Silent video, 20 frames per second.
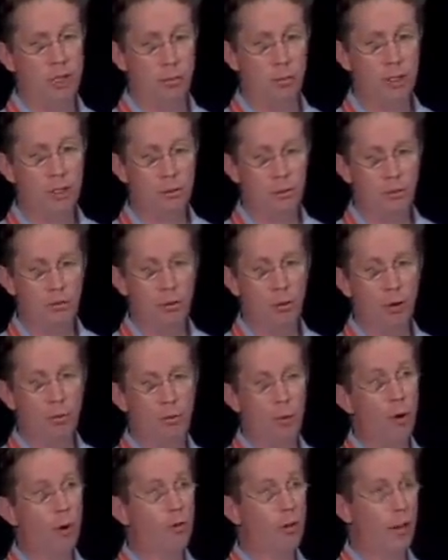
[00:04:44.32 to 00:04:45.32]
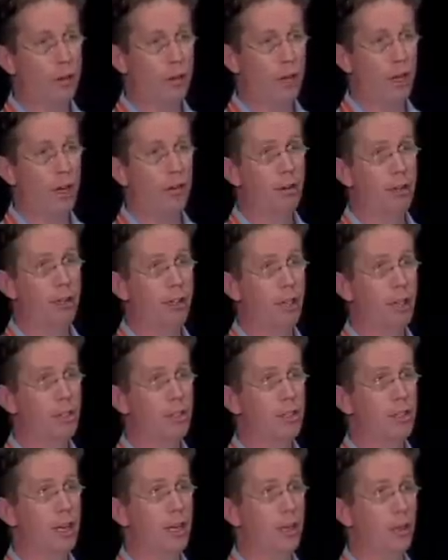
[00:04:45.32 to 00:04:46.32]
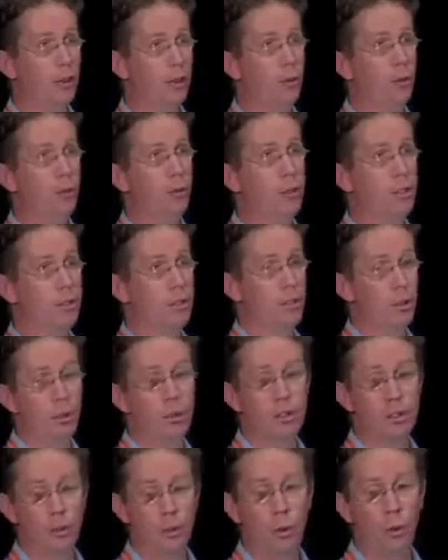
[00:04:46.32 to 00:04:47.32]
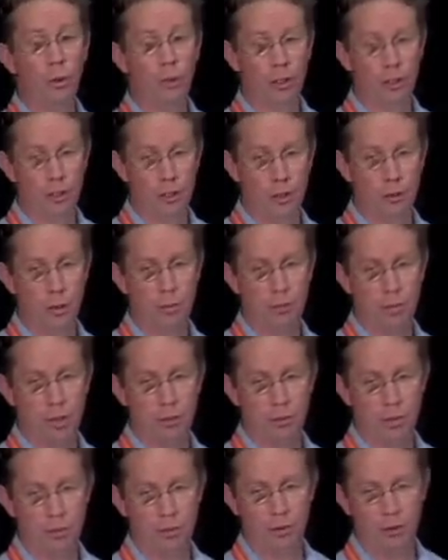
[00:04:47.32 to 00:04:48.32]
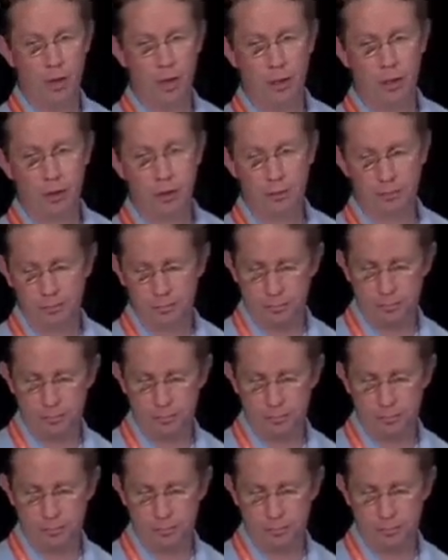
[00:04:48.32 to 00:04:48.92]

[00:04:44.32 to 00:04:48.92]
mentioned before, more granularity in understanding who is calling these web service providers.